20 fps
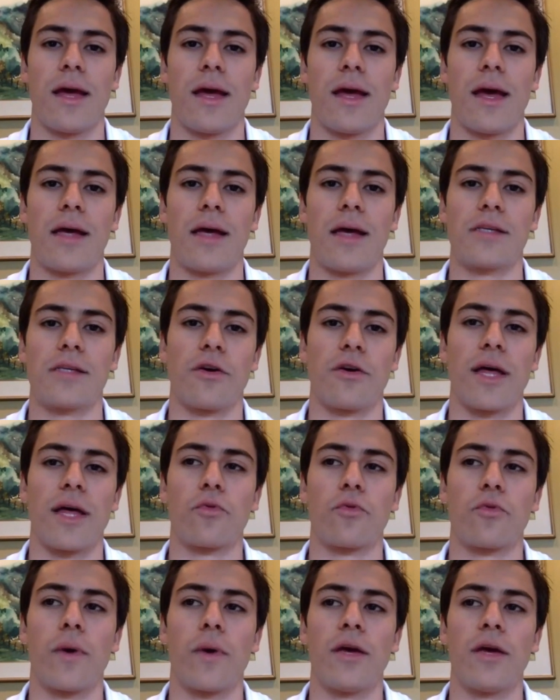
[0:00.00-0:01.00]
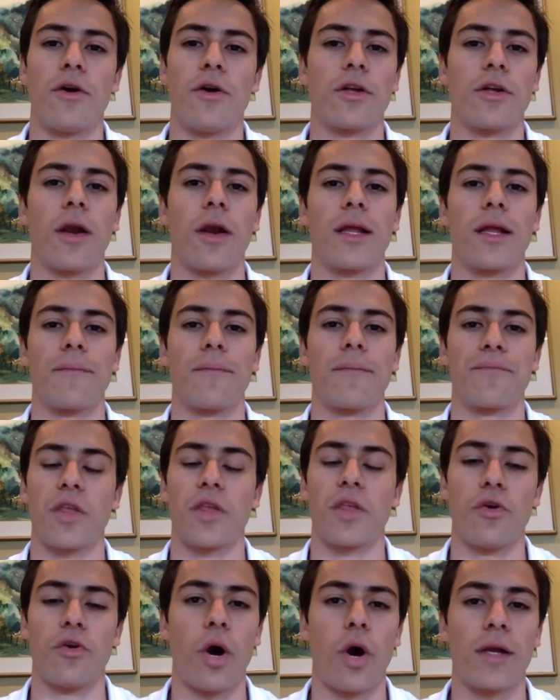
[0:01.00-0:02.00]
So that way you
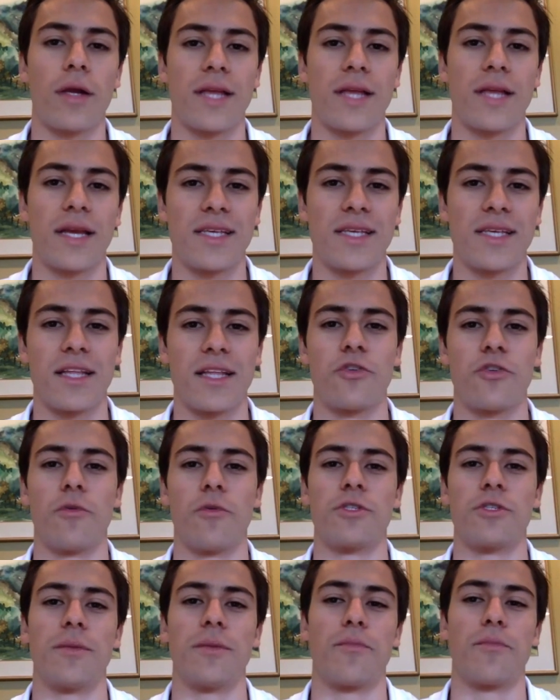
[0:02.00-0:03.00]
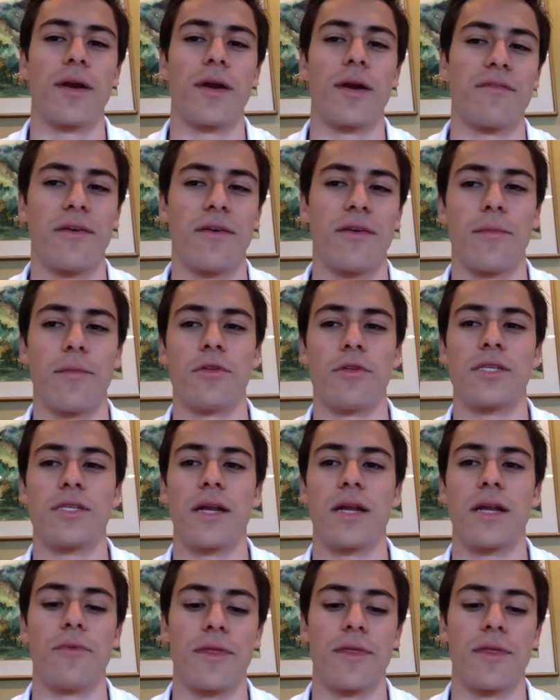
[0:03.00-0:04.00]
are testing the two most important variables. And
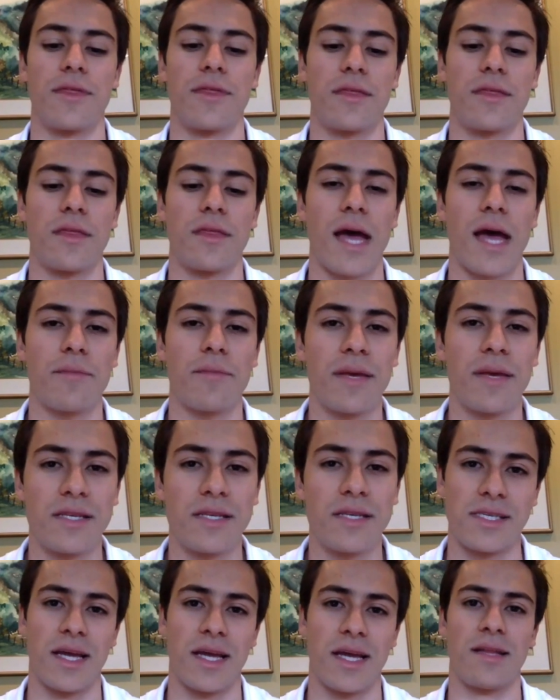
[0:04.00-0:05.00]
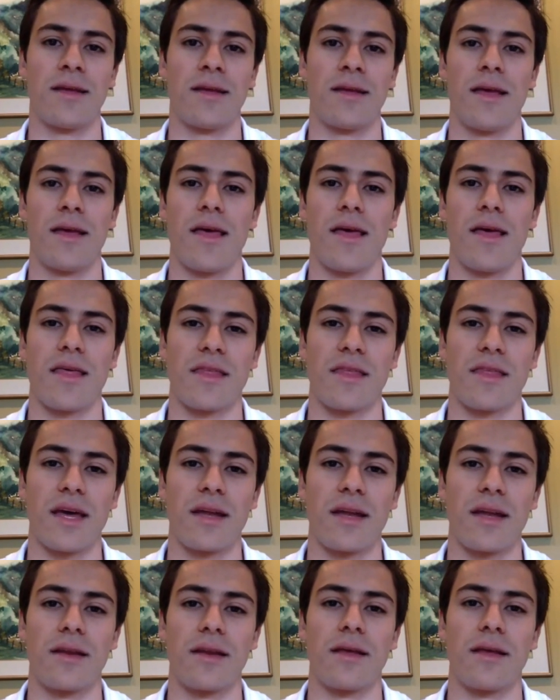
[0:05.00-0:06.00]
with that being said,
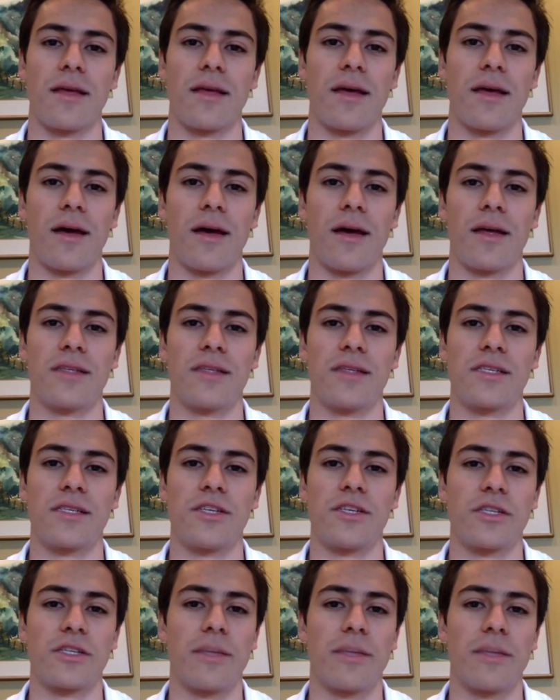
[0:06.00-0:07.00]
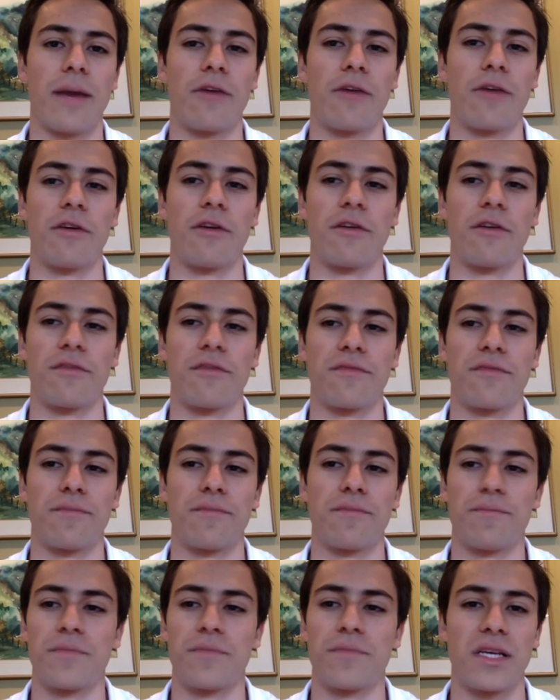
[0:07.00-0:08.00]
then it's just a matter of
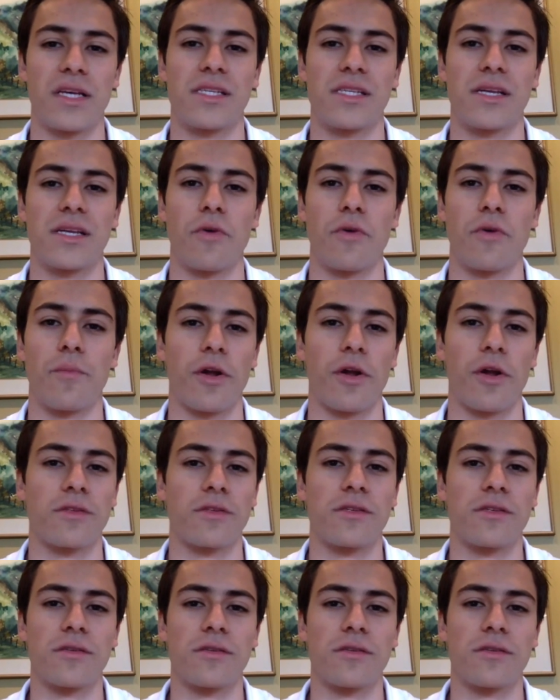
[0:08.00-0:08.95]
testing more products.